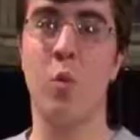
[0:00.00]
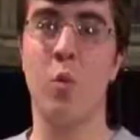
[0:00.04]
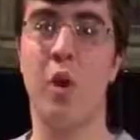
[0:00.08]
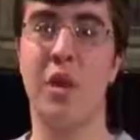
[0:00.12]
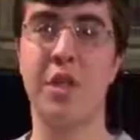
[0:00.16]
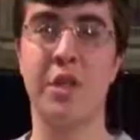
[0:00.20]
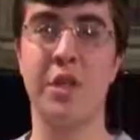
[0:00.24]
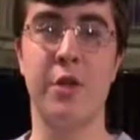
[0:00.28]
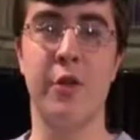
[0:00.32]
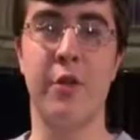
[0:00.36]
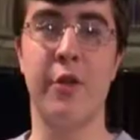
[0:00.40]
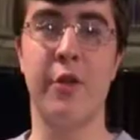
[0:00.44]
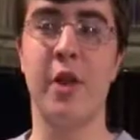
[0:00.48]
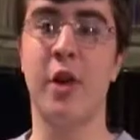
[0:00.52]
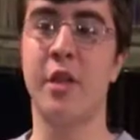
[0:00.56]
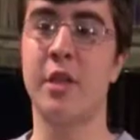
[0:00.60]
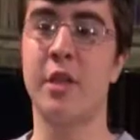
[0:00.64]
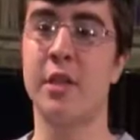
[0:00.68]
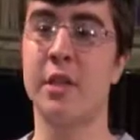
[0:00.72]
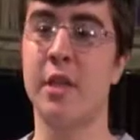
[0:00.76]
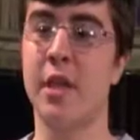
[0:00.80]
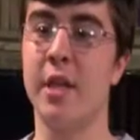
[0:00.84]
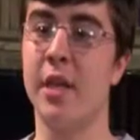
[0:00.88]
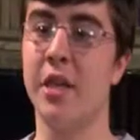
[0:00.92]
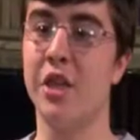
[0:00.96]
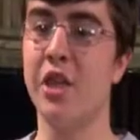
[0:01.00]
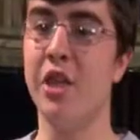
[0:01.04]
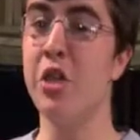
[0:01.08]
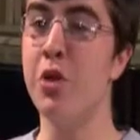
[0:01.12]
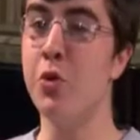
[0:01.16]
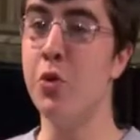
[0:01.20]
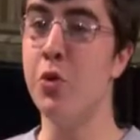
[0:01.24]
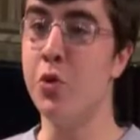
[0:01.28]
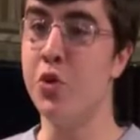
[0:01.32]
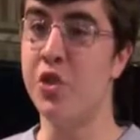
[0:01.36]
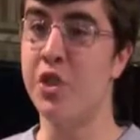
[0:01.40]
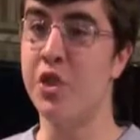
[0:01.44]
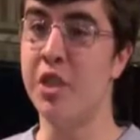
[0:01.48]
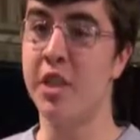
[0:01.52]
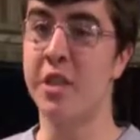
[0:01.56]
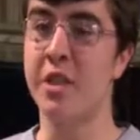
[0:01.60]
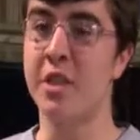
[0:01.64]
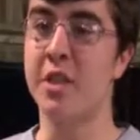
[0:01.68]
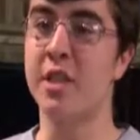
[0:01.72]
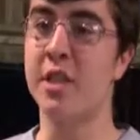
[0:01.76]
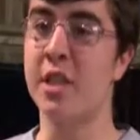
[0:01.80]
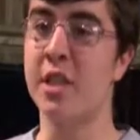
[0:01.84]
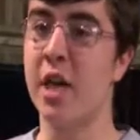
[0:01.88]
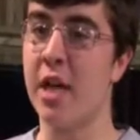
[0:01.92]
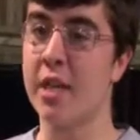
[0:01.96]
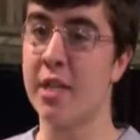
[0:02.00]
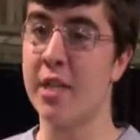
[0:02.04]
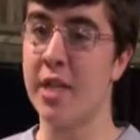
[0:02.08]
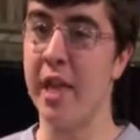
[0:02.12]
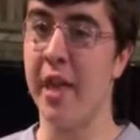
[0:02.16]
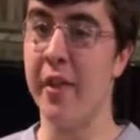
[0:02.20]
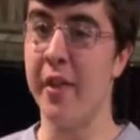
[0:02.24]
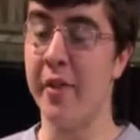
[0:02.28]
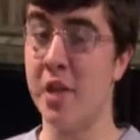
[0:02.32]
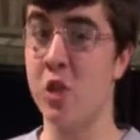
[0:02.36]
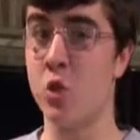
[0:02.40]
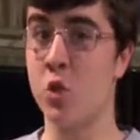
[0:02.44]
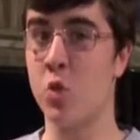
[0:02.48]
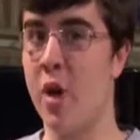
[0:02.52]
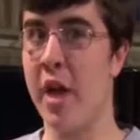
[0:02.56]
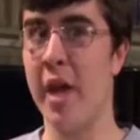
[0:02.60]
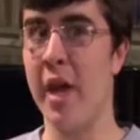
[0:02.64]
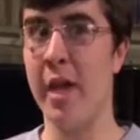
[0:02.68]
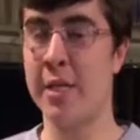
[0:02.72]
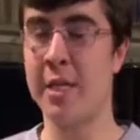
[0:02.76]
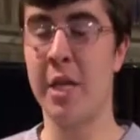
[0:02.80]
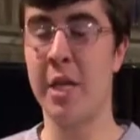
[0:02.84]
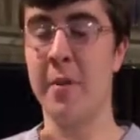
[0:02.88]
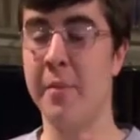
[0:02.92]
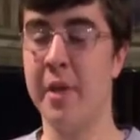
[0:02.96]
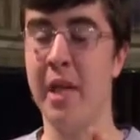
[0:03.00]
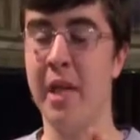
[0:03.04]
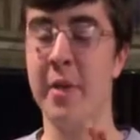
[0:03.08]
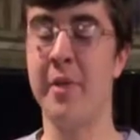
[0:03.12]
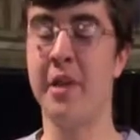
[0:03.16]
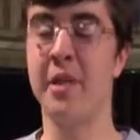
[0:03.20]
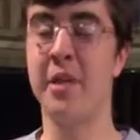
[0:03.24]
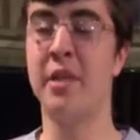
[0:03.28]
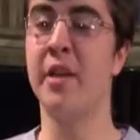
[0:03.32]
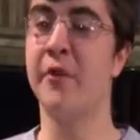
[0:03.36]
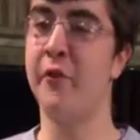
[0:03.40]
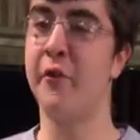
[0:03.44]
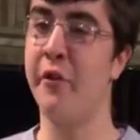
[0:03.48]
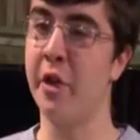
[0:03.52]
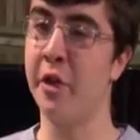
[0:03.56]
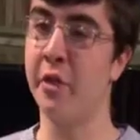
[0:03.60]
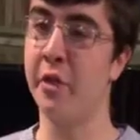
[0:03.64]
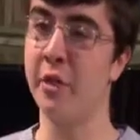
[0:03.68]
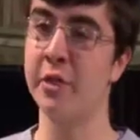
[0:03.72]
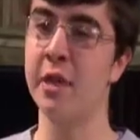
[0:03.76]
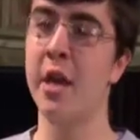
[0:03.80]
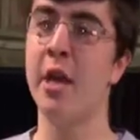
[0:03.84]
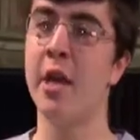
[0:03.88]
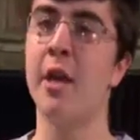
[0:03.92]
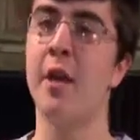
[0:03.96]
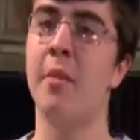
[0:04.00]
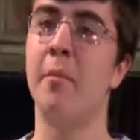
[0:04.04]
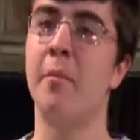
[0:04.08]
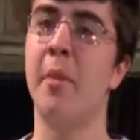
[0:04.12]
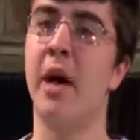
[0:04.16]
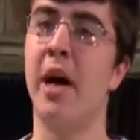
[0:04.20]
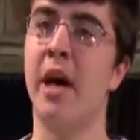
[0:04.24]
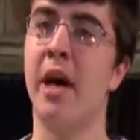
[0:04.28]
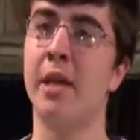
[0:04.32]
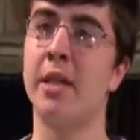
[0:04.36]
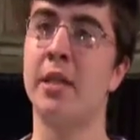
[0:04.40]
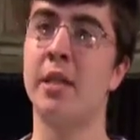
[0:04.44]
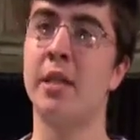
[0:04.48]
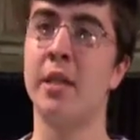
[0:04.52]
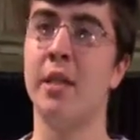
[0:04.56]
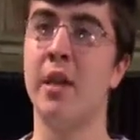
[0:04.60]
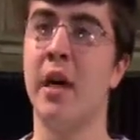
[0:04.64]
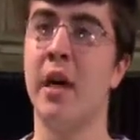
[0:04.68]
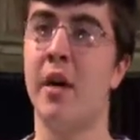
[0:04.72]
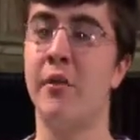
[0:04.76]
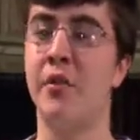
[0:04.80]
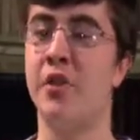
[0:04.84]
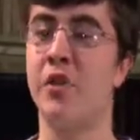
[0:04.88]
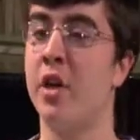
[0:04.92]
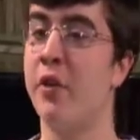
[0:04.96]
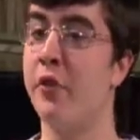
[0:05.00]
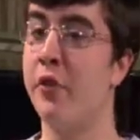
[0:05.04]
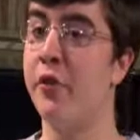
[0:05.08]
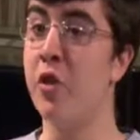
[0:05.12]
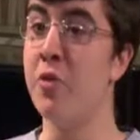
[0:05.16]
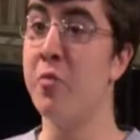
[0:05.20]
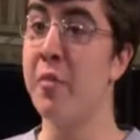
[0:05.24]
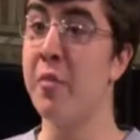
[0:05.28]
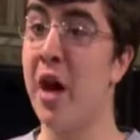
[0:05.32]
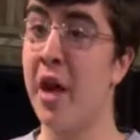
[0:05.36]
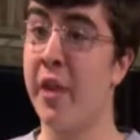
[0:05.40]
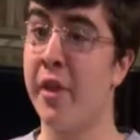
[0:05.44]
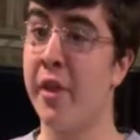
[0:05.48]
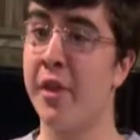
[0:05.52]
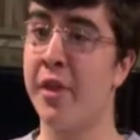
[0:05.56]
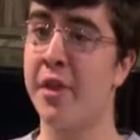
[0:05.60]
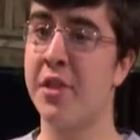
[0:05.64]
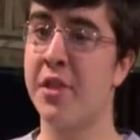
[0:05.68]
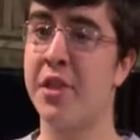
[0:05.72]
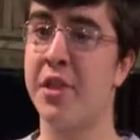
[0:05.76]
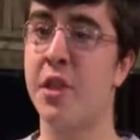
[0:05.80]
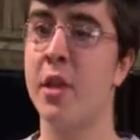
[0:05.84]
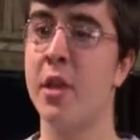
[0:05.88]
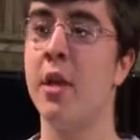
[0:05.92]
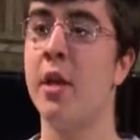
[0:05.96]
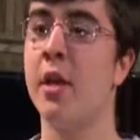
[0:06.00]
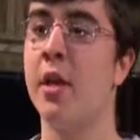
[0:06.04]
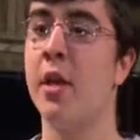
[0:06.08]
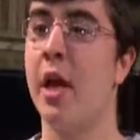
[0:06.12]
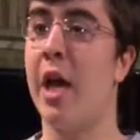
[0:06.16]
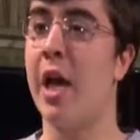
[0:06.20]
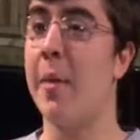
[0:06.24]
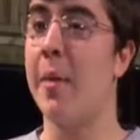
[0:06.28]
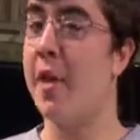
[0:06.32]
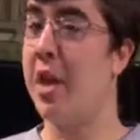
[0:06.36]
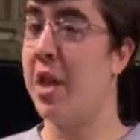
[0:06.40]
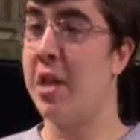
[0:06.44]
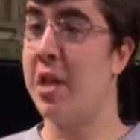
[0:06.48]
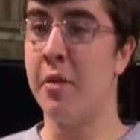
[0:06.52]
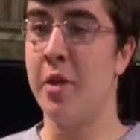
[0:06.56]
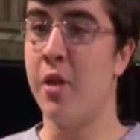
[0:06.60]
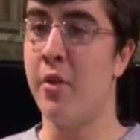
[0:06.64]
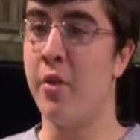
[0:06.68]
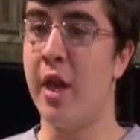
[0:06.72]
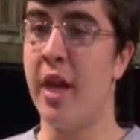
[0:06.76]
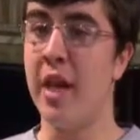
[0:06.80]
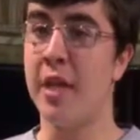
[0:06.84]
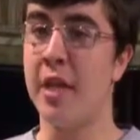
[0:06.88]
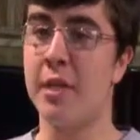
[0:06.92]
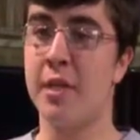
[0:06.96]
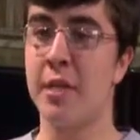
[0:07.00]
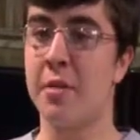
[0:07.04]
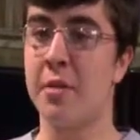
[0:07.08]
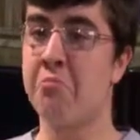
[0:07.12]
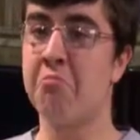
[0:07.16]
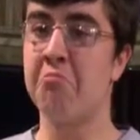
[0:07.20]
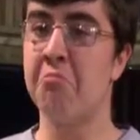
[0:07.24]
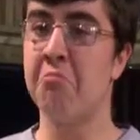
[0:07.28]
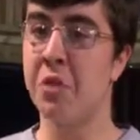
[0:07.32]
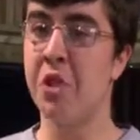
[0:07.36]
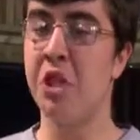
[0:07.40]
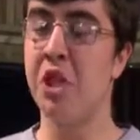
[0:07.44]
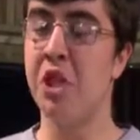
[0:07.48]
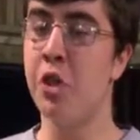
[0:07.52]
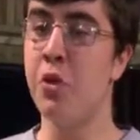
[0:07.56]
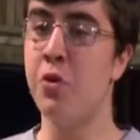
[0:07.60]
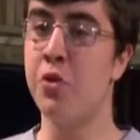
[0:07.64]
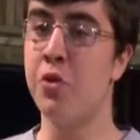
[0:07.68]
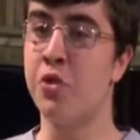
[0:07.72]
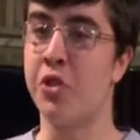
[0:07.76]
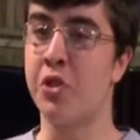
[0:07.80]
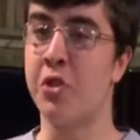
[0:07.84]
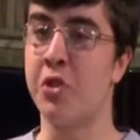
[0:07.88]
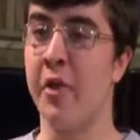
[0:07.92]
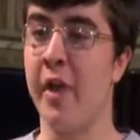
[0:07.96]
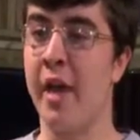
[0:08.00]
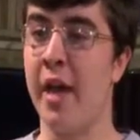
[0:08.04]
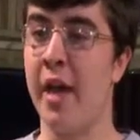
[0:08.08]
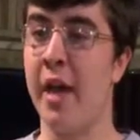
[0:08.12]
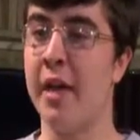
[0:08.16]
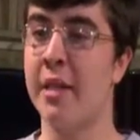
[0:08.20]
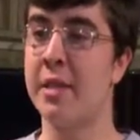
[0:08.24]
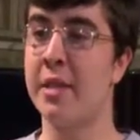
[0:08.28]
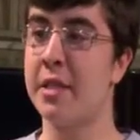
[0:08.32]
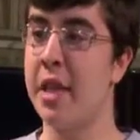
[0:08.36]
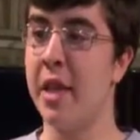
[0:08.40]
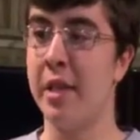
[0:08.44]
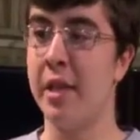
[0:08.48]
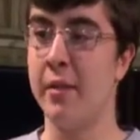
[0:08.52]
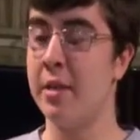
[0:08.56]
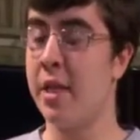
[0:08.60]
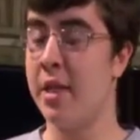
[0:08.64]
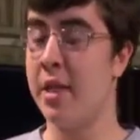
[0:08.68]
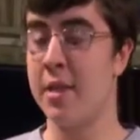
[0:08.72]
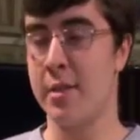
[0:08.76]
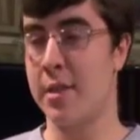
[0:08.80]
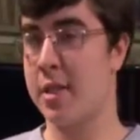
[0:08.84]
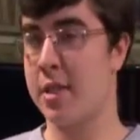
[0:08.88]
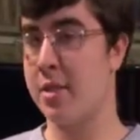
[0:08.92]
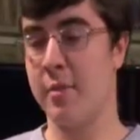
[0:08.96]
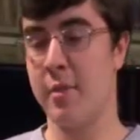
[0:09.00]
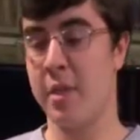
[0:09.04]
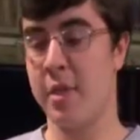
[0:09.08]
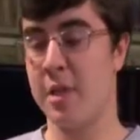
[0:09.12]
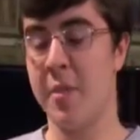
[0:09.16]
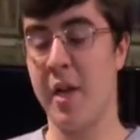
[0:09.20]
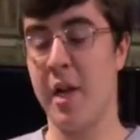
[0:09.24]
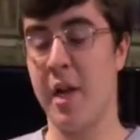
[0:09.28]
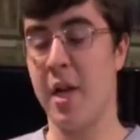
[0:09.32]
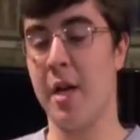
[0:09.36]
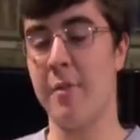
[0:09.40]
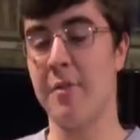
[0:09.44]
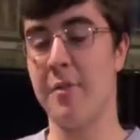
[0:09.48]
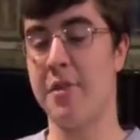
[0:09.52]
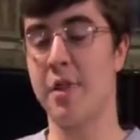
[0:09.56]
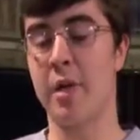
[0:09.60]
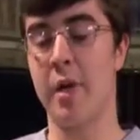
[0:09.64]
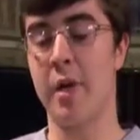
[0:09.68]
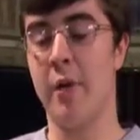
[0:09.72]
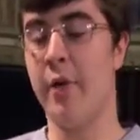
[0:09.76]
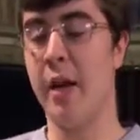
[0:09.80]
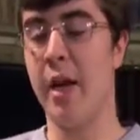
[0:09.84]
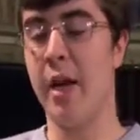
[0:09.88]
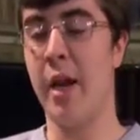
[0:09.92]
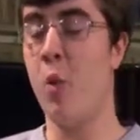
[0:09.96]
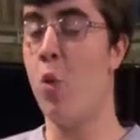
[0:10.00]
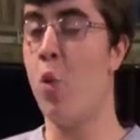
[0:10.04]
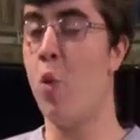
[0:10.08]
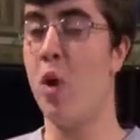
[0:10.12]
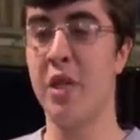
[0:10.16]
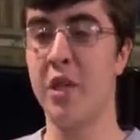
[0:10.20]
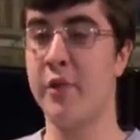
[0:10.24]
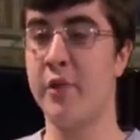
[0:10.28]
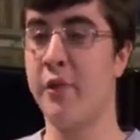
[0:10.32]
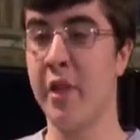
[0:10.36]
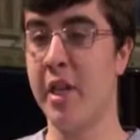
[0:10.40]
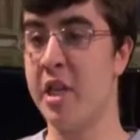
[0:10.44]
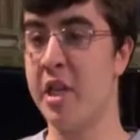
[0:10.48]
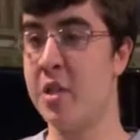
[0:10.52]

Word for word: once you're not uh, used to starting in this way, it can be a bit difficult. But uh, after a few months, I mean, you get used to that and it becomes a really wonderful